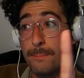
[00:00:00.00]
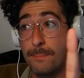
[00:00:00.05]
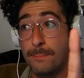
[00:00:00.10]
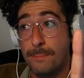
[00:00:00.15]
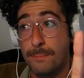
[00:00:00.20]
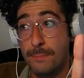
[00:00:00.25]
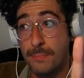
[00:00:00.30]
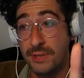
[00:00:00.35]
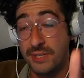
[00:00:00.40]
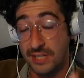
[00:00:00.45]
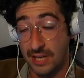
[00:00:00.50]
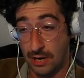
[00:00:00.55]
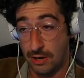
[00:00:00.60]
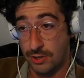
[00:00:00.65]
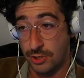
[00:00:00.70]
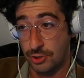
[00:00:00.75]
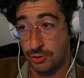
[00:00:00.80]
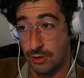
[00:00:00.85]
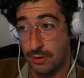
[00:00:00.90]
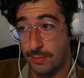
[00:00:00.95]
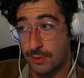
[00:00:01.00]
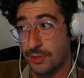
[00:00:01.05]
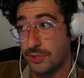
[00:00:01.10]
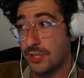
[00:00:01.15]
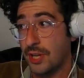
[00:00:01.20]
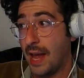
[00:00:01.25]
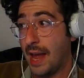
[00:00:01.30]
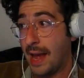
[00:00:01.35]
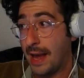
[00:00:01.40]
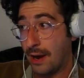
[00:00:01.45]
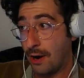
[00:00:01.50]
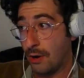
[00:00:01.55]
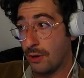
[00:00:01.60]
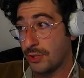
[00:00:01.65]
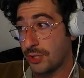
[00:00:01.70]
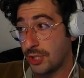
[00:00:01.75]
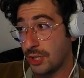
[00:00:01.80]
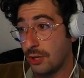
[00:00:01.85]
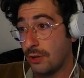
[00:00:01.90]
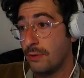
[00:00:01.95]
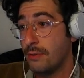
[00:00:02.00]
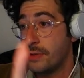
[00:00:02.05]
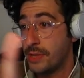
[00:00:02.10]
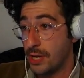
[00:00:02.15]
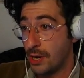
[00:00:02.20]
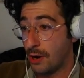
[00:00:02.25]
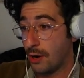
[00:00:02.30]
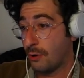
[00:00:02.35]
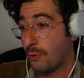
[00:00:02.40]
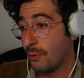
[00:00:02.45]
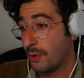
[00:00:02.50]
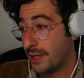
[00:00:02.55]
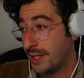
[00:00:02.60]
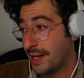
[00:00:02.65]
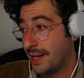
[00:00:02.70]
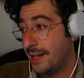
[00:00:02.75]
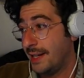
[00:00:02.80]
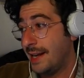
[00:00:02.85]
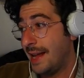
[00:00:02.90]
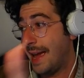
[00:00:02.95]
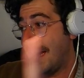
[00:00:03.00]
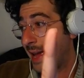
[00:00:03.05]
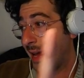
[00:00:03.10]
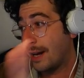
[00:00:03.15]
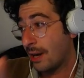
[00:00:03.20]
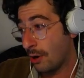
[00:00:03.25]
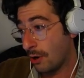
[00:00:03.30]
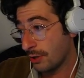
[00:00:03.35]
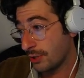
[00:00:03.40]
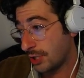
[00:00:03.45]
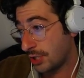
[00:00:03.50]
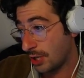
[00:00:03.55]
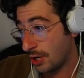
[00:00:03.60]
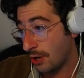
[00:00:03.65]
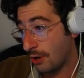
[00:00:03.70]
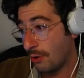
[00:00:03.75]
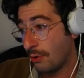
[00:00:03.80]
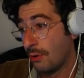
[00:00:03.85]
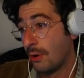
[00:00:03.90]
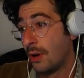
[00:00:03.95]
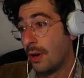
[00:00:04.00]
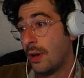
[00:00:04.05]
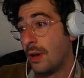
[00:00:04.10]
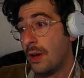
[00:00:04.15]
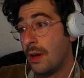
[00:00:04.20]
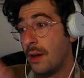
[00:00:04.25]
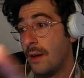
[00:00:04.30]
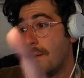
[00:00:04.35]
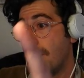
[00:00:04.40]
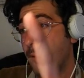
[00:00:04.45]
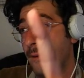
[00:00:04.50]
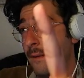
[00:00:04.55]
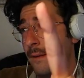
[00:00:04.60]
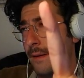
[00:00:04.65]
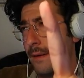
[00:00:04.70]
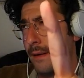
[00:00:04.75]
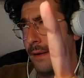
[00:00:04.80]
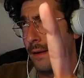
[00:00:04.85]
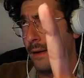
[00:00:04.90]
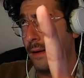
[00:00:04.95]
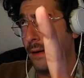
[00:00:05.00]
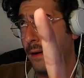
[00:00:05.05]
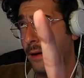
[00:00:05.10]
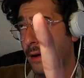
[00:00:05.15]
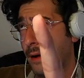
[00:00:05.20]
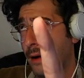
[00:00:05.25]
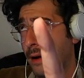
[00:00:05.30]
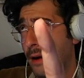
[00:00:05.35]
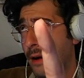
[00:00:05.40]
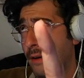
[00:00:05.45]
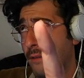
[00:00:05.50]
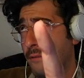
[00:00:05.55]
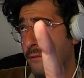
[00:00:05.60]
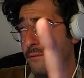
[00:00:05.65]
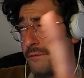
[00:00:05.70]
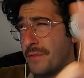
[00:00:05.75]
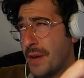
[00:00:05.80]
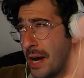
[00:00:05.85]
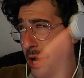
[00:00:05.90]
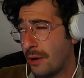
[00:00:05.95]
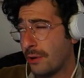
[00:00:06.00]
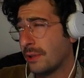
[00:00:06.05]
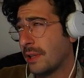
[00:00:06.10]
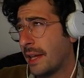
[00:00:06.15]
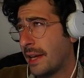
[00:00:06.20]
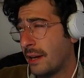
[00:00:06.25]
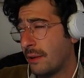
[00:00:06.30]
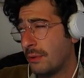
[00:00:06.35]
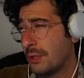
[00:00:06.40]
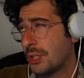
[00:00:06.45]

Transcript: Sarah Scribbles. And also The Awkward Yeti. And also Foul Language